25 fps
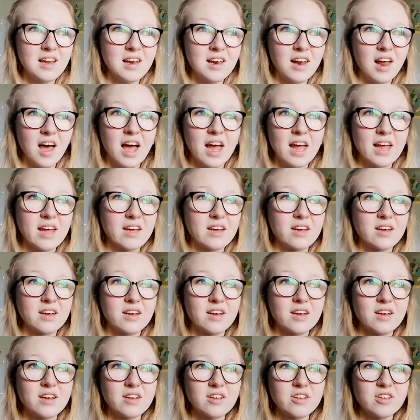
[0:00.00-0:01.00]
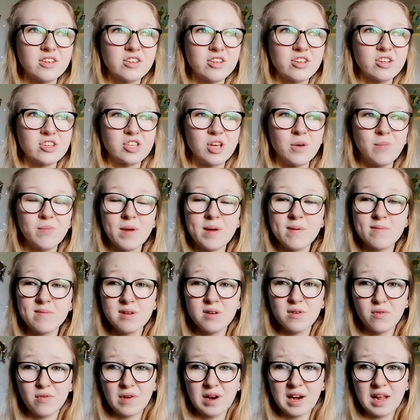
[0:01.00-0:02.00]
Like, some
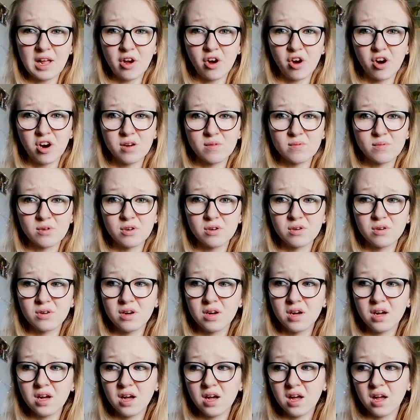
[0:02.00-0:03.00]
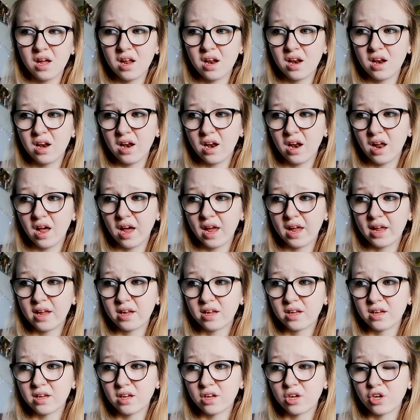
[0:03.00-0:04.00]
people are really horrible.
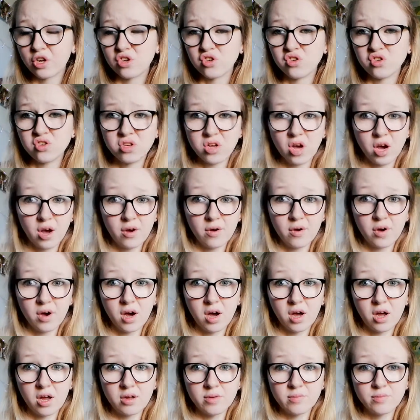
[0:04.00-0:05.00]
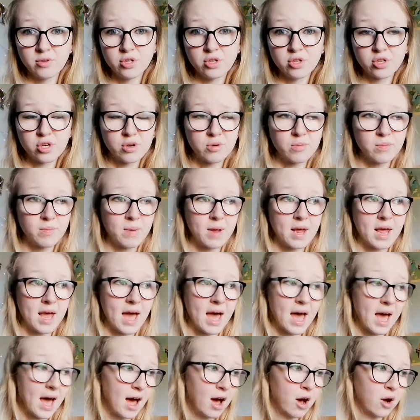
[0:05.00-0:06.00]
Like, go home, you shouldn't be
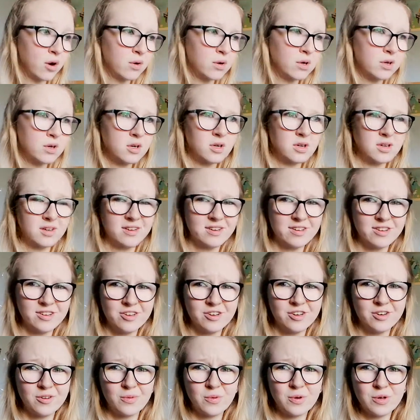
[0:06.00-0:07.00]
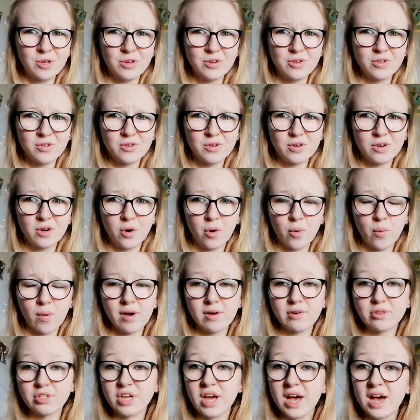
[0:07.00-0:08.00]
out. What are you doing in a
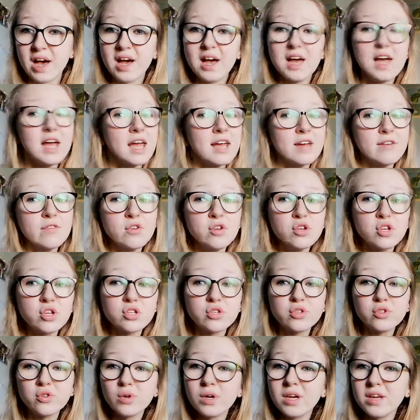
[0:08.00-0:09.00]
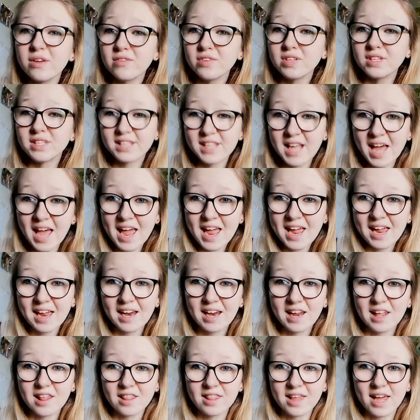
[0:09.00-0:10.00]
wheelchair? Even just not even saying
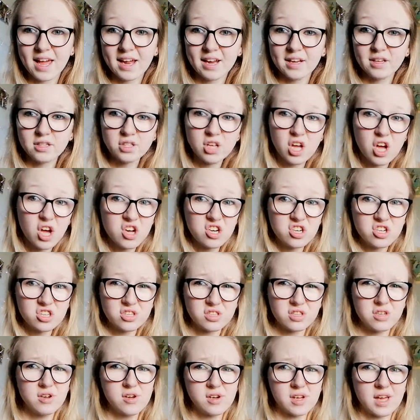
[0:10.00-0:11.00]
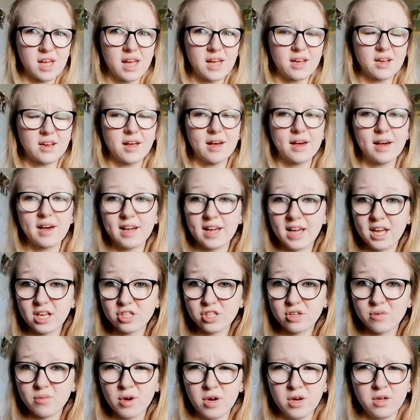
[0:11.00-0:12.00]
anything, just looking. Like, I get
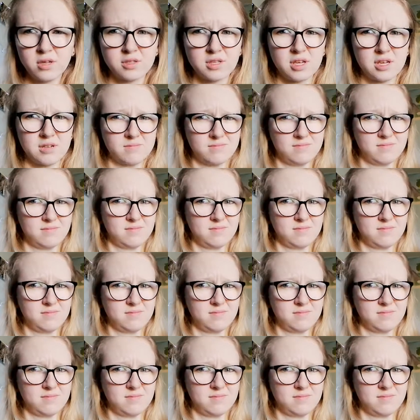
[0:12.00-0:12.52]
so many looks like,